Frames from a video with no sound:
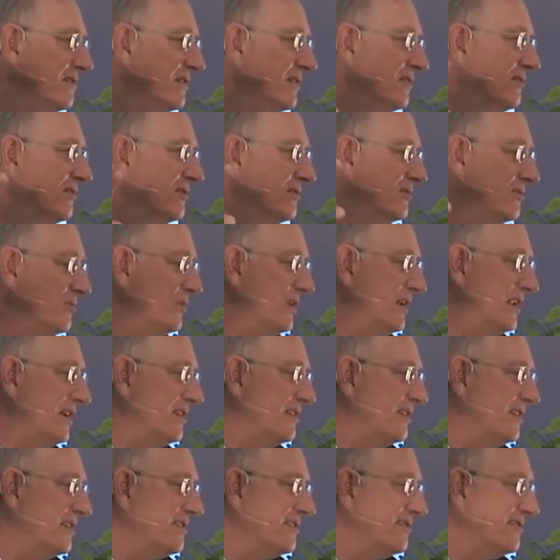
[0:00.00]
he was
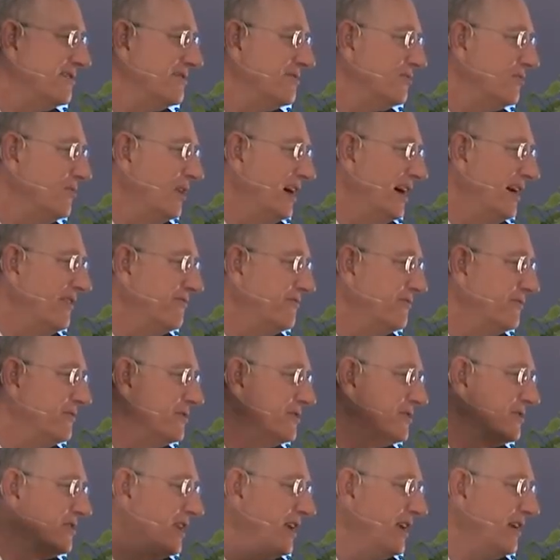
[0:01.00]
willing that his wife
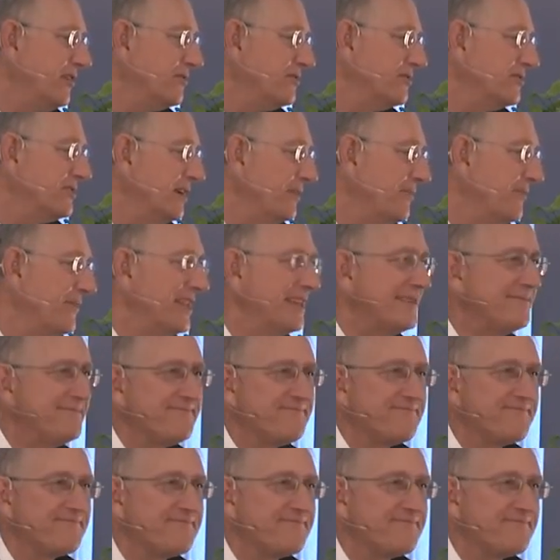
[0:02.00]
was there or something.